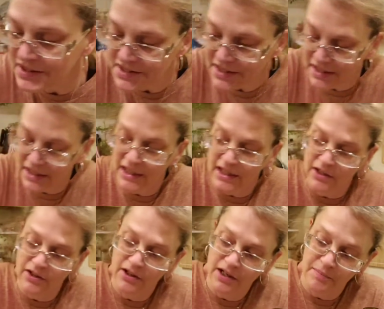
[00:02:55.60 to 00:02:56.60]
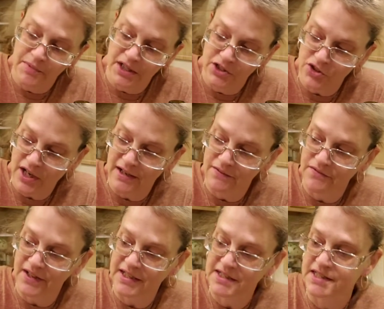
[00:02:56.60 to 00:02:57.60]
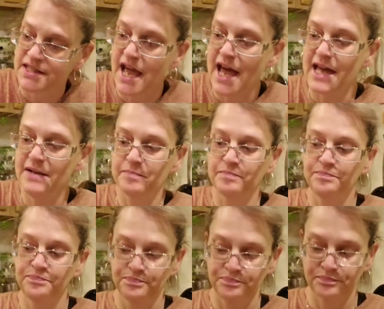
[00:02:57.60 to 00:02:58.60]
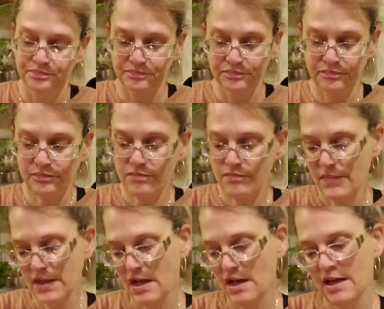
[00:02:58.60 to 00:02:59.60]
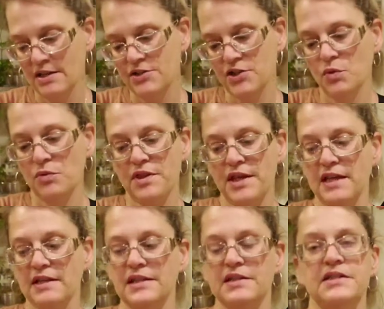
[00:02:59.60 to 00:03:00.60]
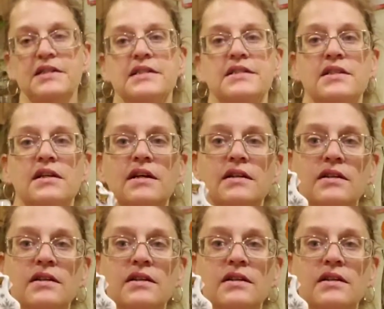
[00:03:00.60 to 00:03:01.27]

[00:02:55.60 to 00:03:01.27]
it's in here, I'm going to try to fix that. I don't think this is